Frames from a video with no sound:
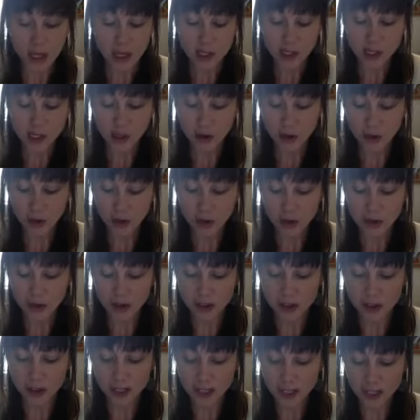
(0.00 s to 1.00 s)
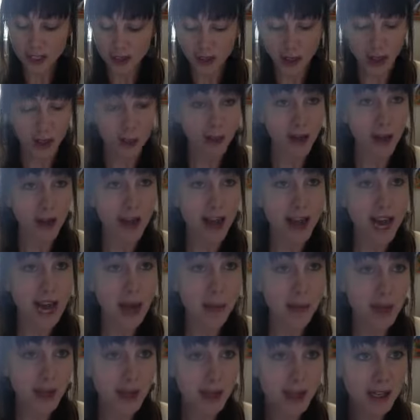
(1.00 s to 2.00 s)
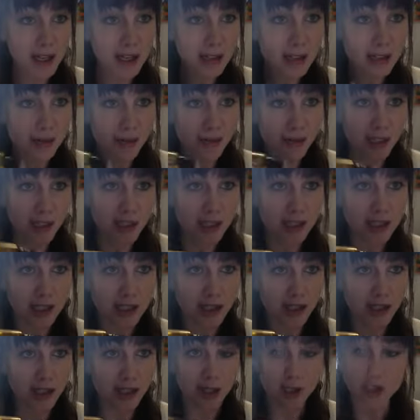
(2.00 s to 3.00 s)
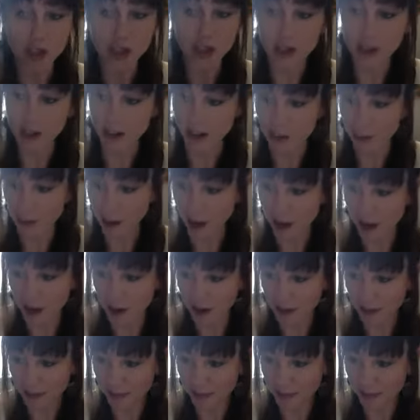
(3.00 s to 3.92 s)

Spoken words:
So if you just need a little bit of happiness, this is your sunshine in a bottle,